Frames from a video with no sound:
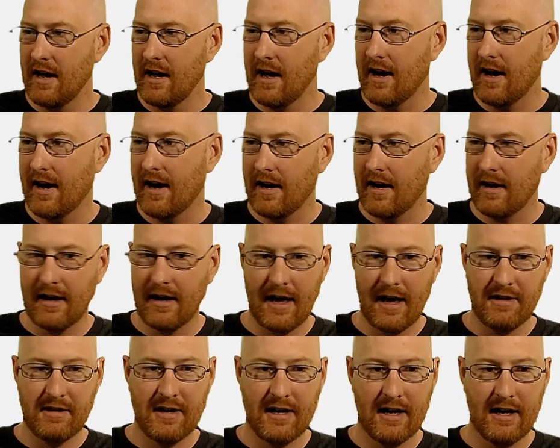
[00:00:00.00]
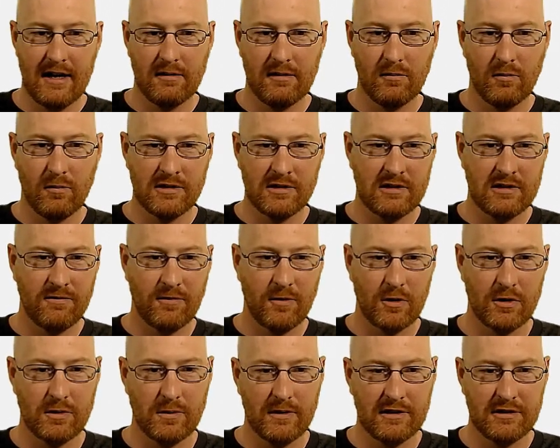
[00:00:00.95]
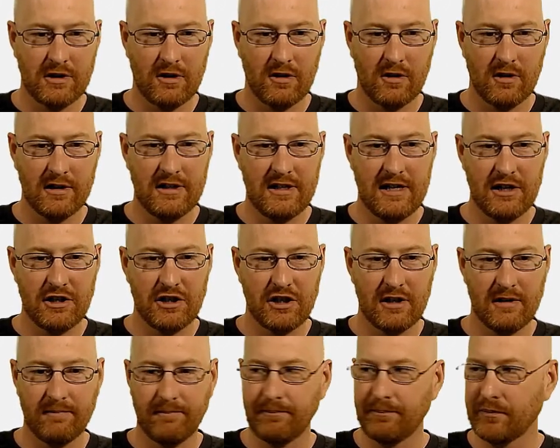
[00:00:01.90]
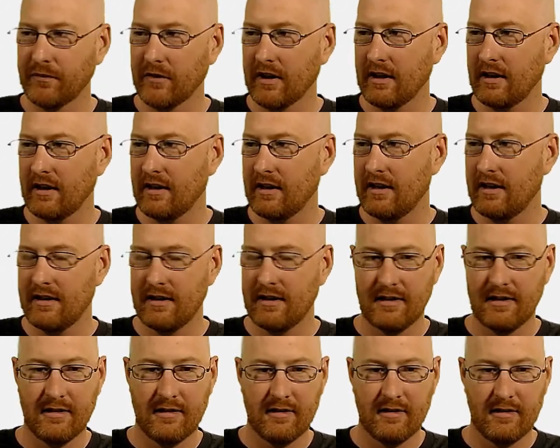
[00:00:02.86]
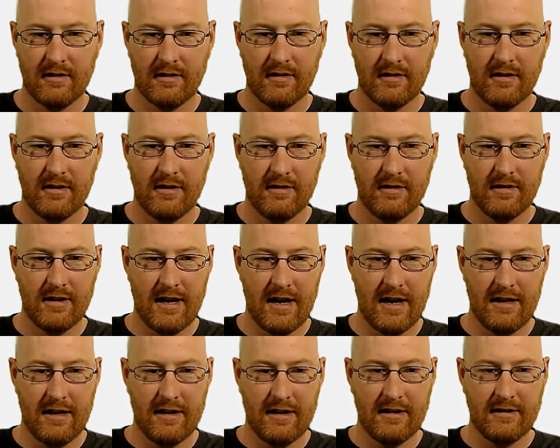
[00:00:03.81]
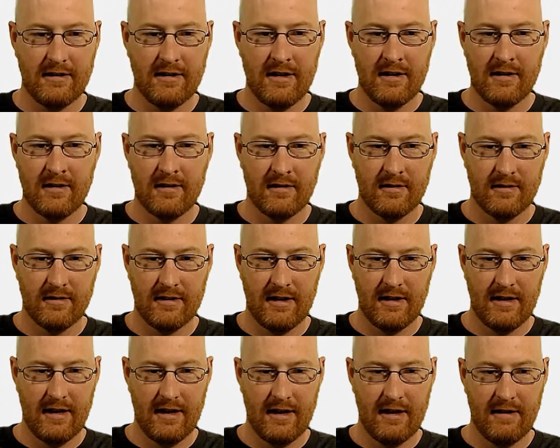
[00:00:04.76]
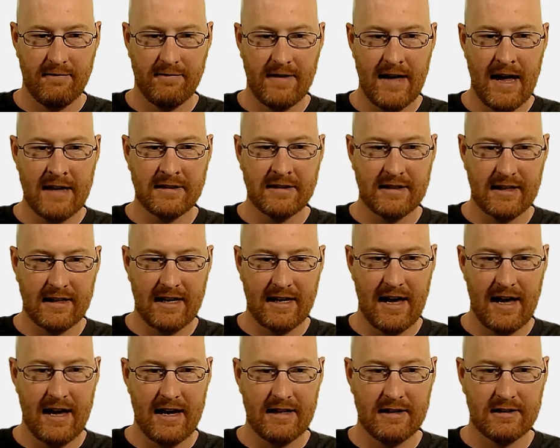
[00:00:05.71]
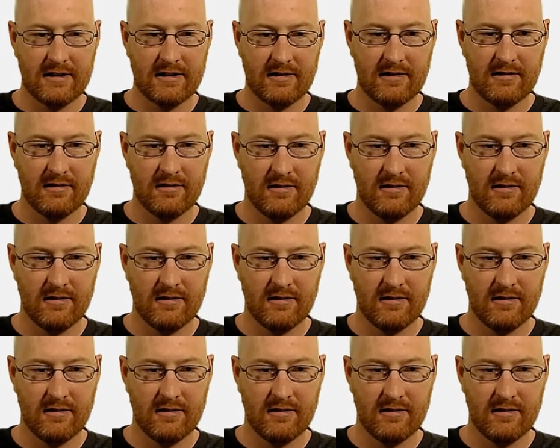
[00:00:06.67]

Uh, and then what's the first one? Let's call addition. Then if that's the case,